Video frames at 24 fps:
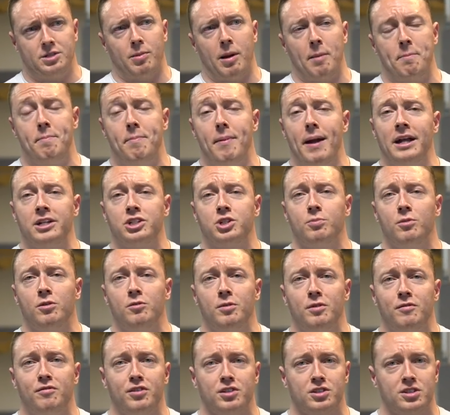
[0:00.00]
My bench
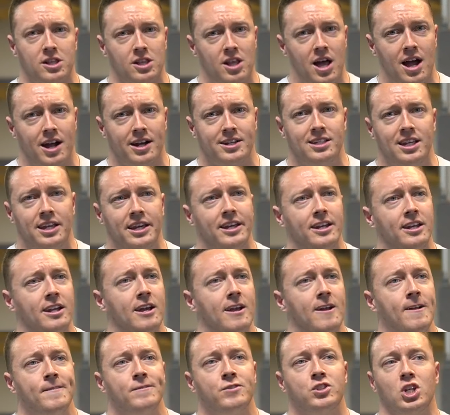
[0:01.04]
movement feels locked in,
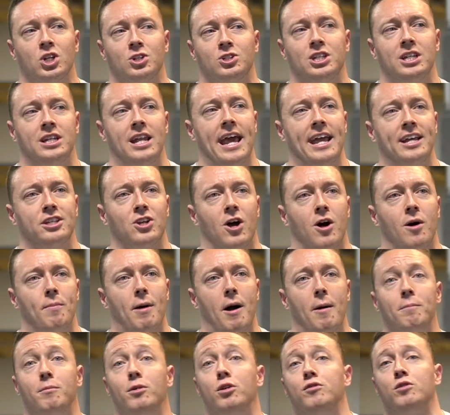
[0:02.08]
so today is all
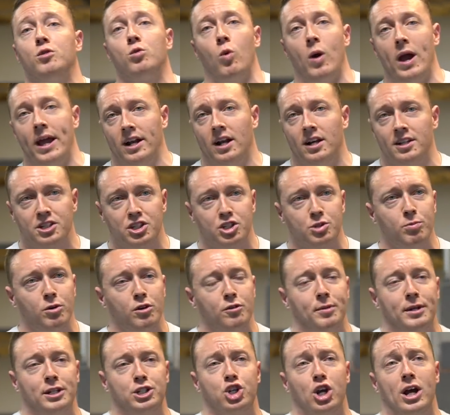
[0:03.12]
about moving weight in this
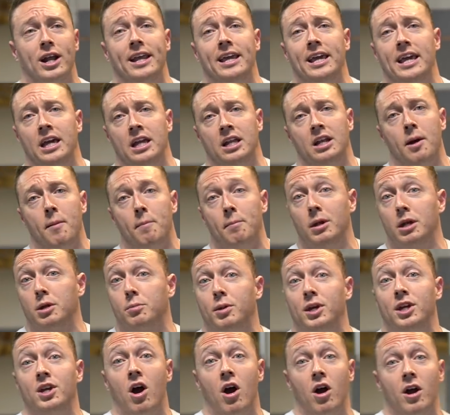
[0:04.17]
movement, try to hit a big
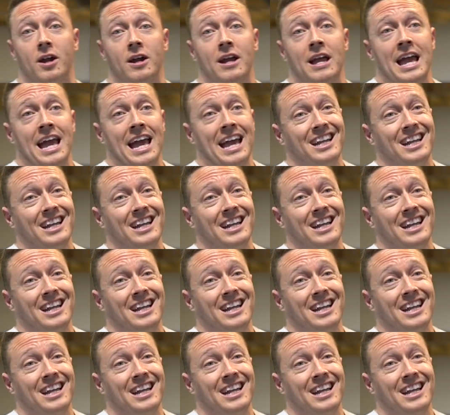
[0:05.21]
PR.